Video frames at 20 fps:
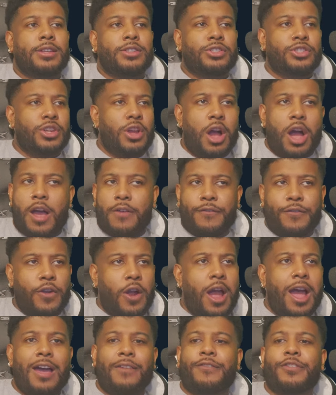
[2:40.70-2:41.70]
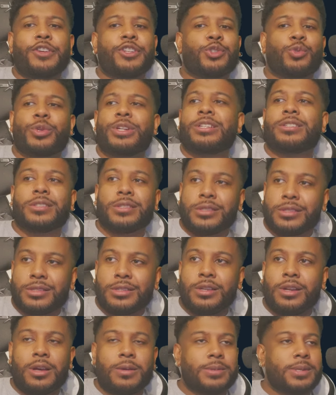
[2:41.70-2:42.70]
for obvious reasons.
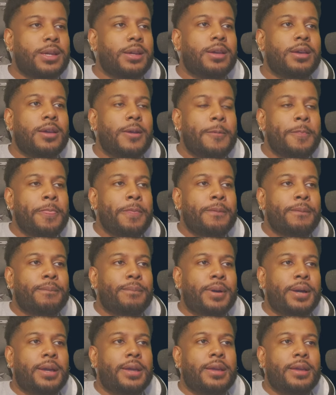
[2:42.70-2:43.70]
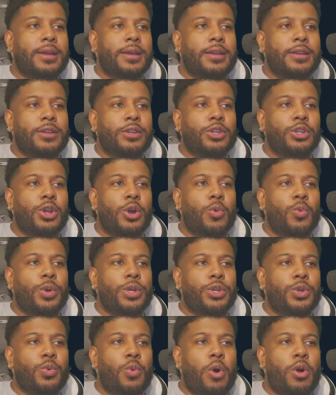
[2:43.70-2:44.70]
You know what I'm saying? But, you know, when
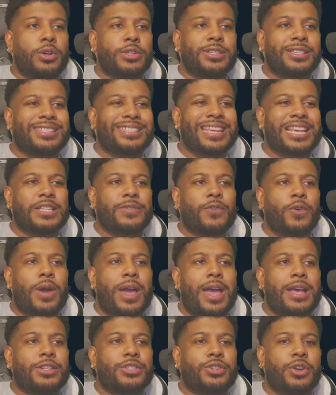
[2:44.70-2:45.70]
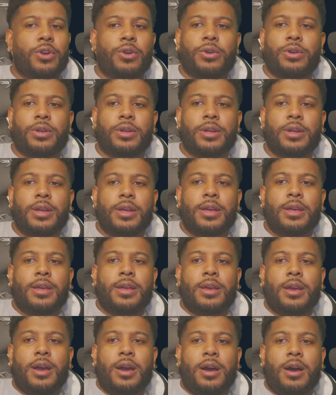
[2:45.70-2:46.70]
you are successful as Durk
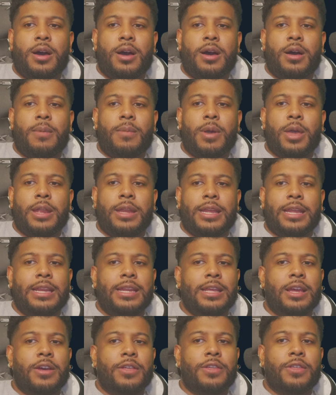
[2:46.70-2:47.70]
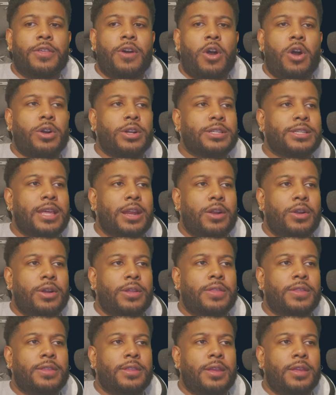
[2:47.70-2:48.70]
and any other of the artists that are
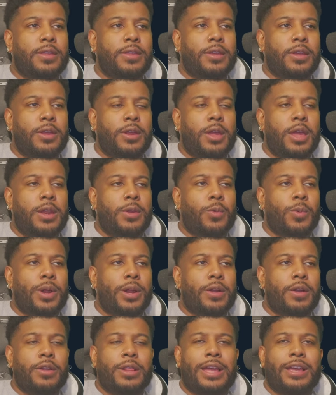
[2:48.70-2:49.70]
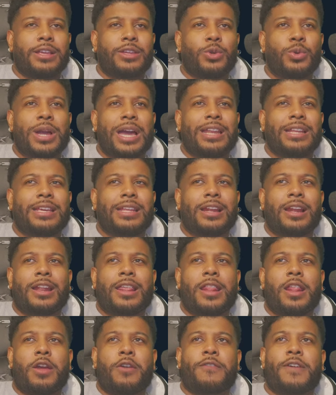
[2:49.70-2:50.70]
in whatever, like, you got to get out
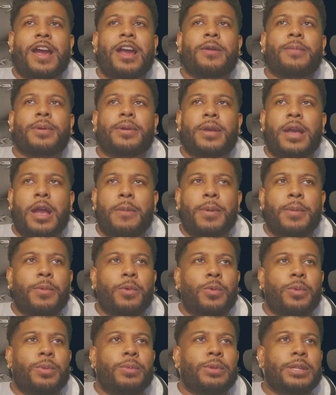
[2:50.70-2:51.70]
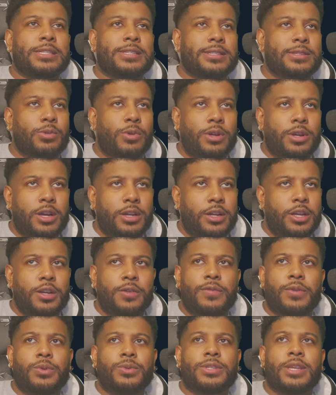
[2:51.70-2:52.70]
of that environment. I remember listening to a Gunna
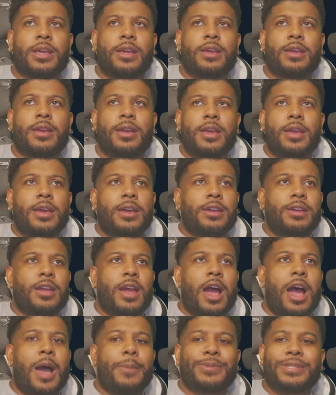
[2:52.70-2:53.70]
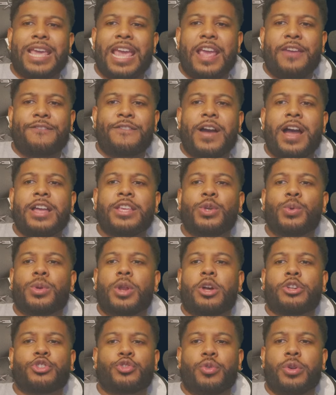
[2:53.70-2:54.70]
interview saying, your ops can't find you in
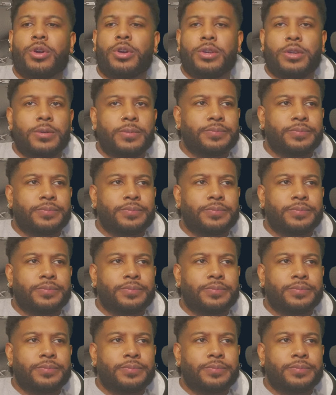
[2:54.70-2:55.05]
Australia.